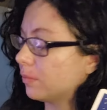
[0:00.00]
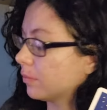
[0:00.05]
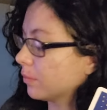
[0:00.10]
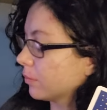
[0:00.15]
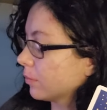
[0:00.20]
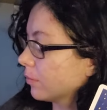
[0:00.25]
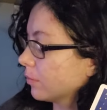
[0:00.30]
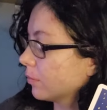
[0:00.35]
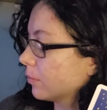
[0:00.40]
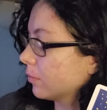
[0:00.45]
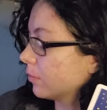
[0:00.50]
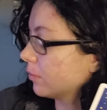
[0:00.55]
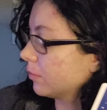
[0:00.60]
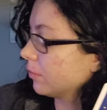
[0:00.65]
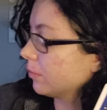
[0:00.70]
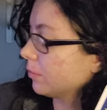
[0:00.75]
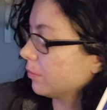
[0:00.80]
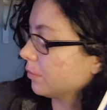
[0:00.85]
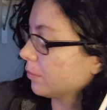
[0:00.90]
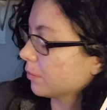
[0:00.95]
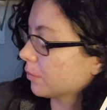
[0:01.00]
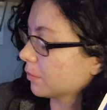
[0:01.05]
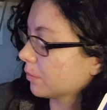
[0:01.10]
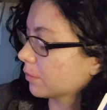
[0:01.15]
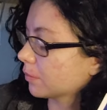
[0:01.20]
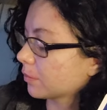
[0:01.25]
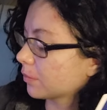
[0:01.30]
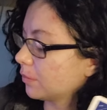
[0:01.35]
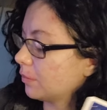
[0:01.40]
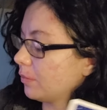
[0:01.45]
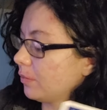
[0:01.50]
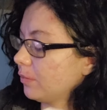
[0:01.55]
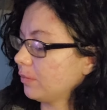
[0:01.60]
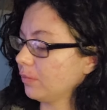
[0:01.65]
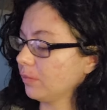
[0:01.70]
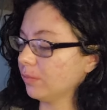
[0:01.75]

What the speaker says: Nothing is said.